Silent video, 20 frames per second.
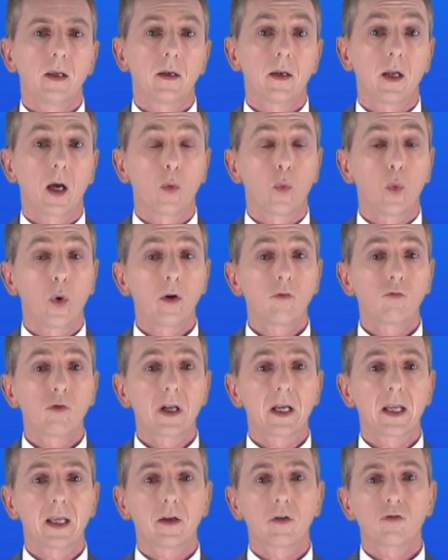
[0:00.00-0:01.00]
Now, one
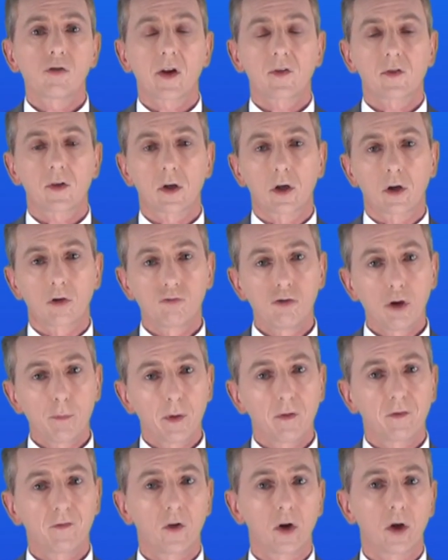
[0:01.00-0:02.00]
really interesting group
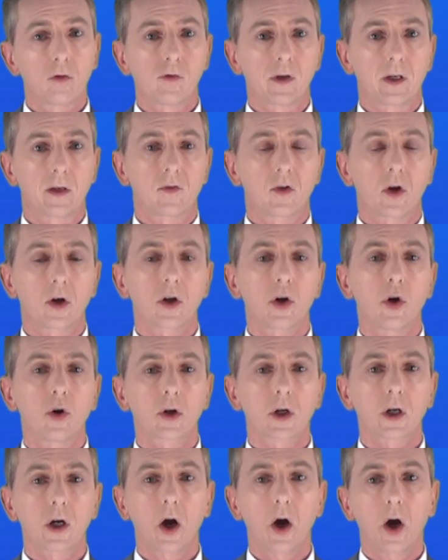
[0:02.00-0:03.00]
of fullerenes are
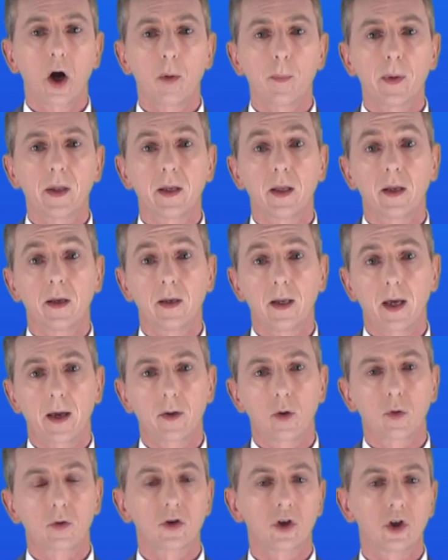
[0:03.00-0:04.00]
called carbon
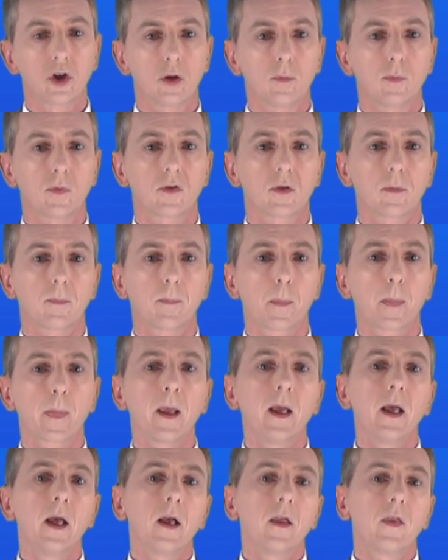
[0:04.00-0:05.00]
nanotubes.
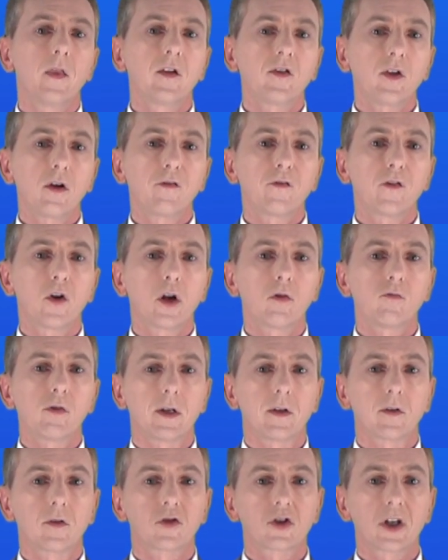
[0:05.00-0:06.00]
These are
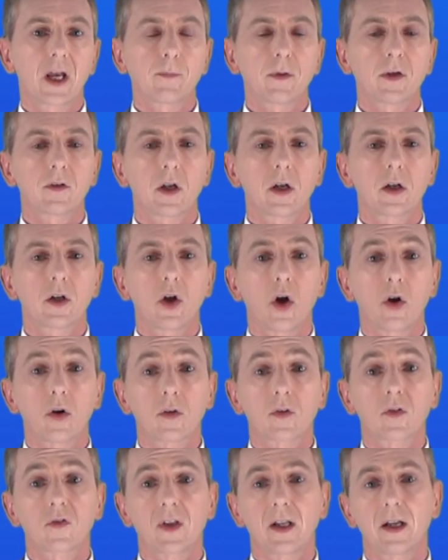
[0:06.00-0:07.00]
fullerenes shaped into
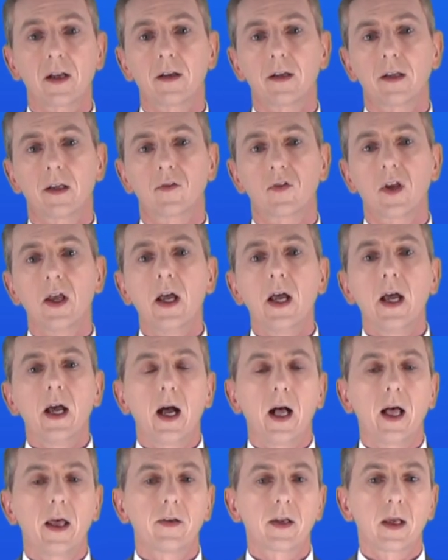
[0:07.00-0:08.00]
long cylinders,
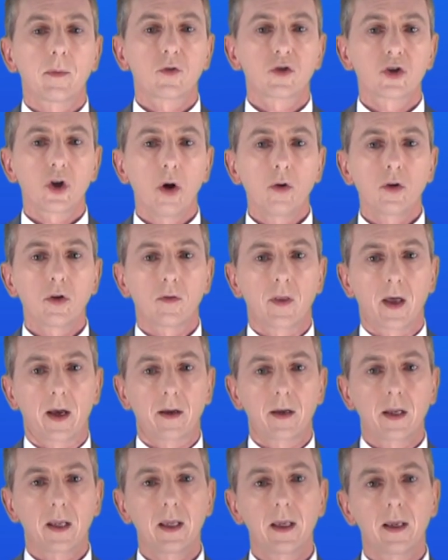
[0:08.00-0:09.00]
and I'm showing you
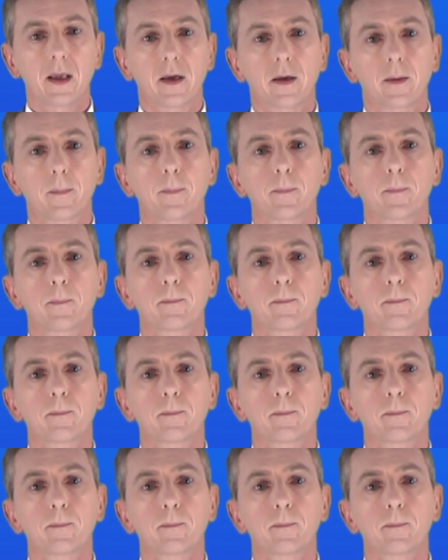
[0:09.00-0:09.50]
that here.